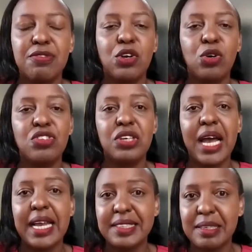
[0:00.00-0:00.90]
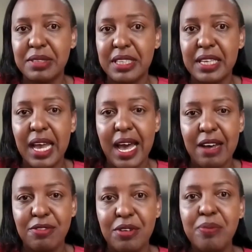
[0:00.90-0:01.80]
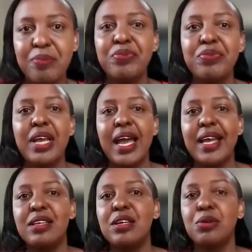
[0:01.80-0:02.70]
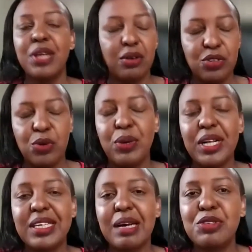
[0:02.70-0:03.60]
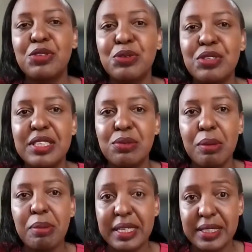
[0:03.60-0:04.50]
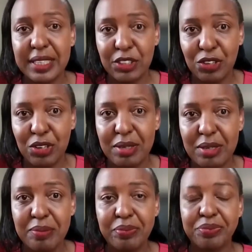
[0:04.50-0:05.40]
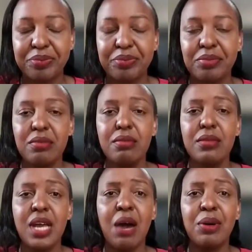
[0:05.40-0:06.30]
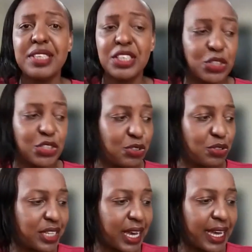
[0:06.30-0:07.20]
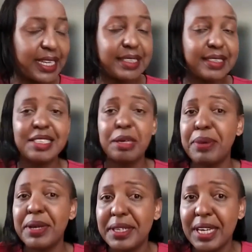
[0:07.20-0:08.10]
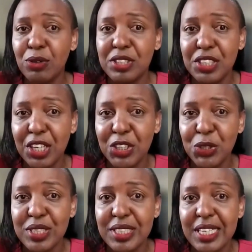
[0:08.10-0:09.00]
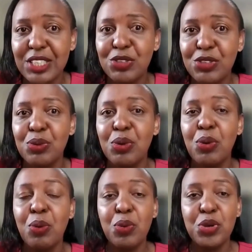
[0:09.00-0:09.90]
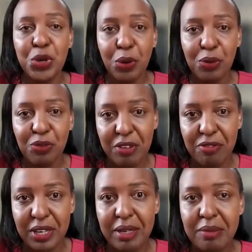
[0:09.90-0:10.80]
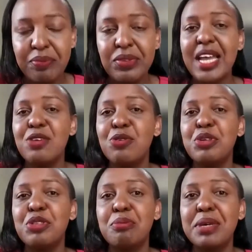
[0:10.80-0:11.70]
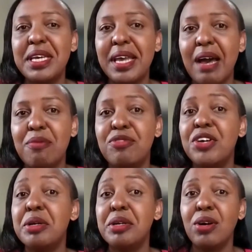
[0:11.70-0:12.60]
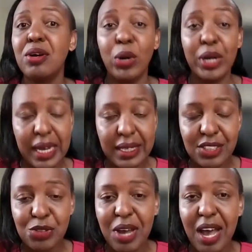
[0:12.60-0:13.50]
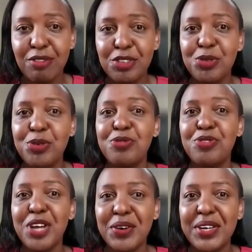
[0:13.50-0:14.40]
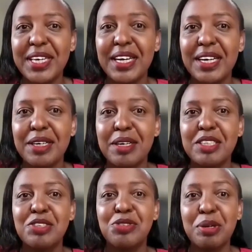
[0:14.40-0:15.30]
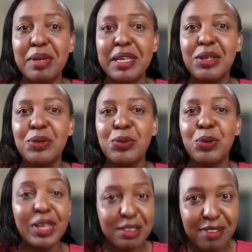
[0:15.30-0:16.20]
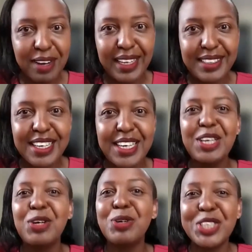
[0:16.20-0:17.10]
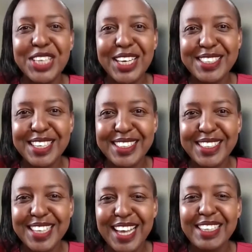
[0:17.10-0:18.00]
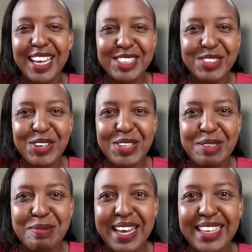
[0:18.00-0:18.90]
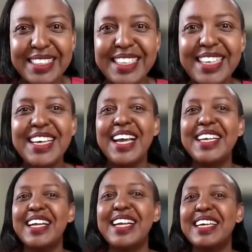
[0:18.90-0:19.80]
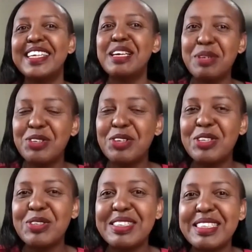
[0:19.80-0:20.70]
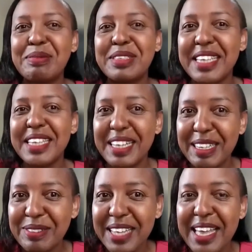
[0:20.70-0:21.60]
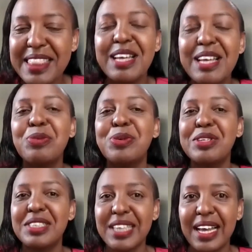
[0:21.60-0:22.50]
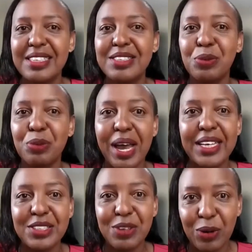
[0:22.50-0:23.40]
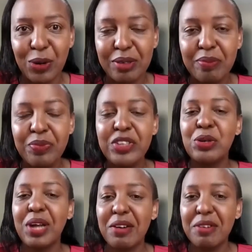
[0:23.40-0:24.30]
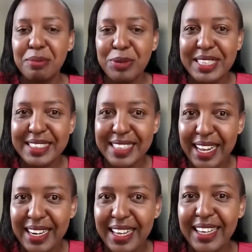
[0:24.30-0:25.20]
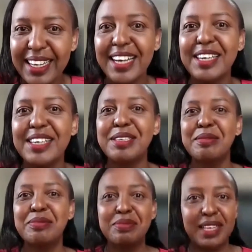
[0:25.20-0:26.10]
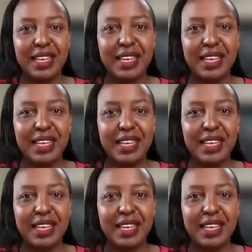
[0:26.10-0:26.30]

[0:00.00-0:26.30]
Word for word: specific coaching items that they have. And uh, yeah, so welcome to this webinar session. Our session today is tipping negotiations into your favor. And with me, I'm very honored to have two very uh, extremely qualified negotiators. I'd like to call them that. And I'll let them introduce themselves and then we'll start right on. So Karibuni Sana, uh,